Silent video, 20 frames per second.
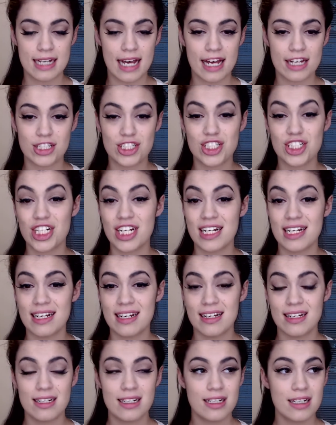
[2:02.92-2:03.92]
and she
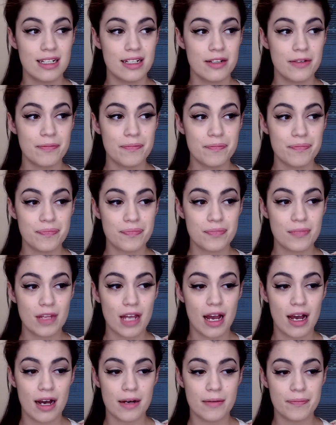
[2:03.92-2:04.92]

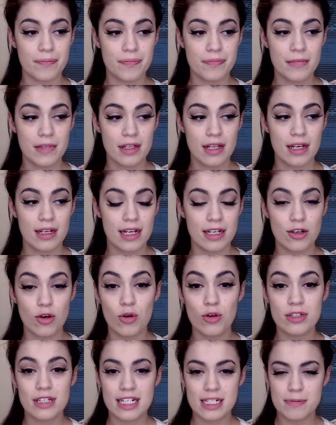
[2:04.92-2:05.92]
and
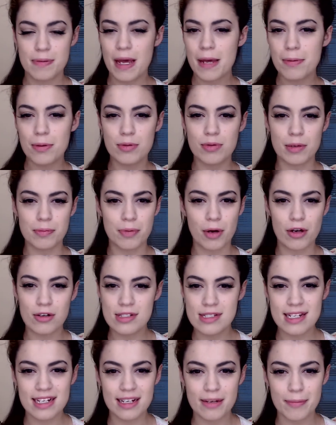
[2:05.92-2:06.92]
all these people were
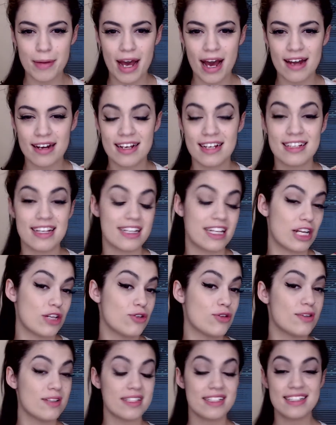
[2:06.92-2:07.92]
posting about it, that they
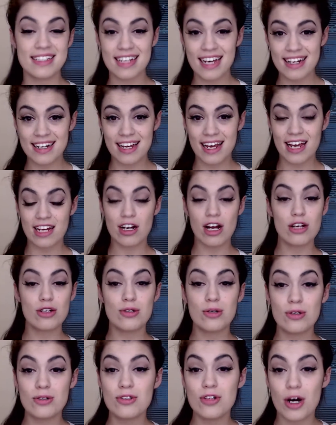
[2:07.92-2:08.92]
couldn't get it, and I
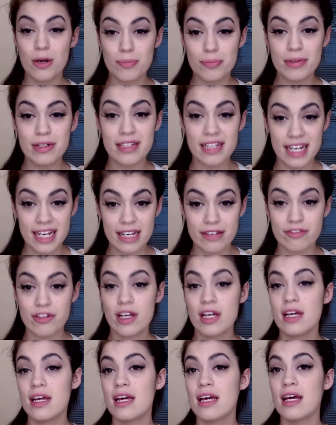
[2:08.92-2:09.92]
could not believe
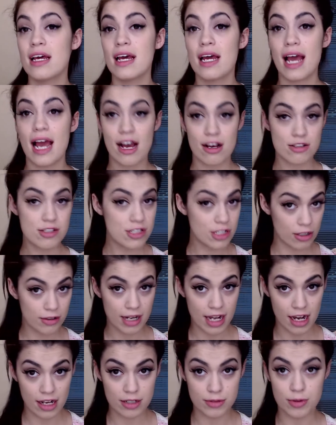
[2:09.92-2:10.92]
how sold
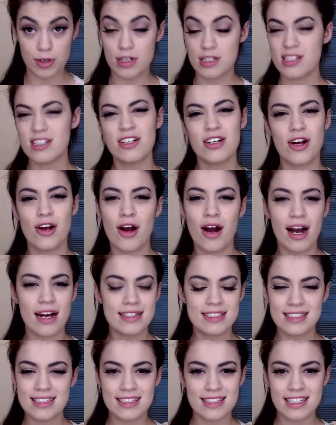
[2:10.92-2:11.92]
out it was. I
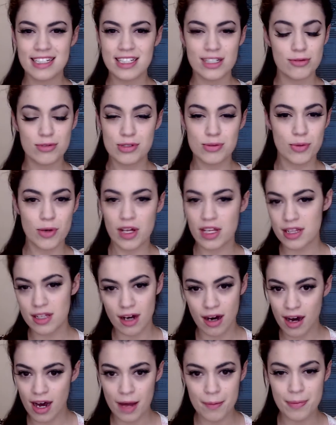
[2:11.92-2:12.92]
didn't think it was worth the
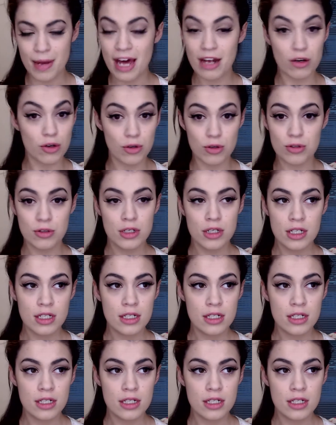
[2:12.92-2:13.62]
hype at all,